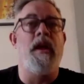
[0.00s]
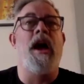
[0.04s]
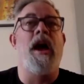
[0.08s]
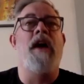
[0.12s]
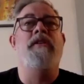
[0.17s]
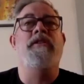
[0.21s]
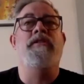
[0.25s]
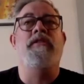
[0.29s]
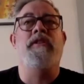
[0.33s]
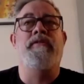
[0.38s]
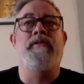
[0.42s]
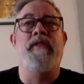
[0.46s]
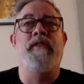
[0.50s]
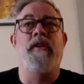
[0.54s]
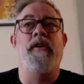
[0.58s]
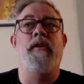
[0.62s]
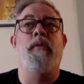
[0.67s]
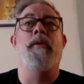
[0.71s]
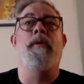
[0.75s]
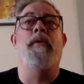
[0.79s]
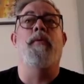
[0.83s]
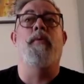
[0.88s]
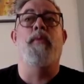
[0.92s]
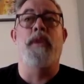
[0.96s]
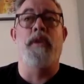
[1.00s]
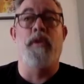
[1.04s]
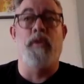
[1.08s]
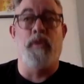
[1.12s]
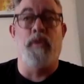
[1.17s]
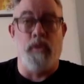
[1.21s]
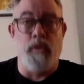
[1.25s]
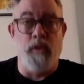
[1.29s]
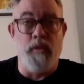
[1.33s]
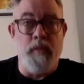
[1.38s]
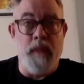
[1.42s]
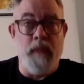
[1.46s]
actually found out what a real
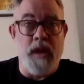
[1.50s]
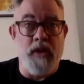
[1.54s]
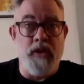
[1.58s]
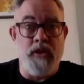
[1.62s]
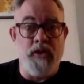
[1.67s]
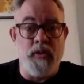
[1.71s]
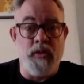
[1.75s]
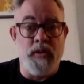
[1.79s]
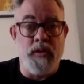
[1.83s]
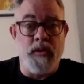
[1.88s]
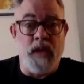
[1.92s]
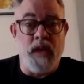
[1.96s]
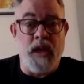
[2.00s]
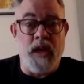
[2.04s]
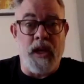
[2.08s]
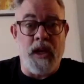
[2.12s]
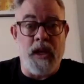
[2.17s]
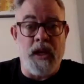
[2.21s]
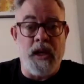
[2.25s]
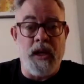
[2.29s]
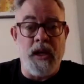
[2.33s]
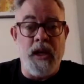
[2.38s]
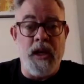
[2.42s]
good manager was like.